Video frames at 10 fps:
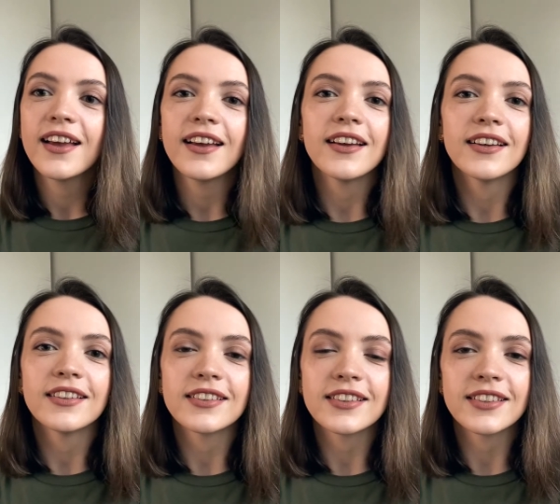
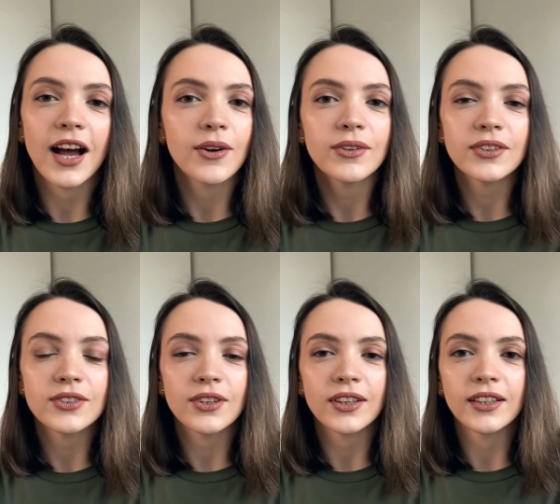and now on
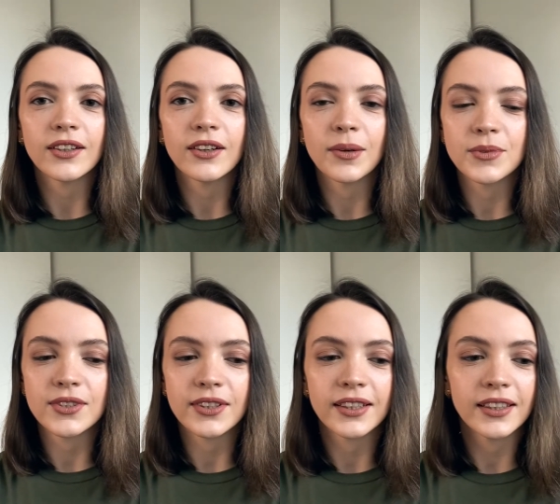Duolingo I'm
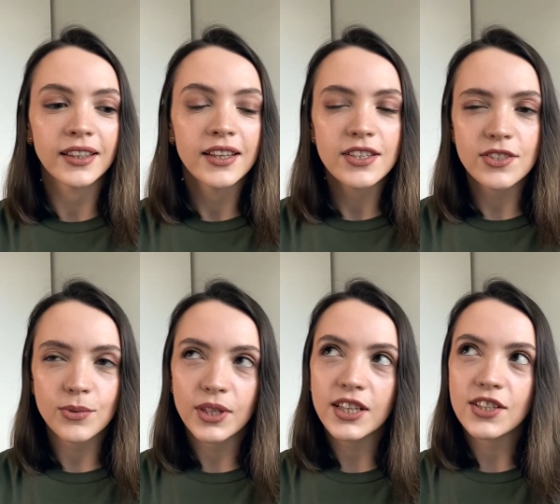doing
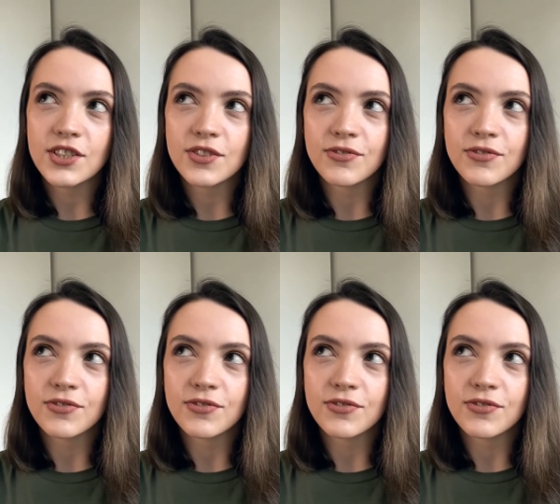Swedish,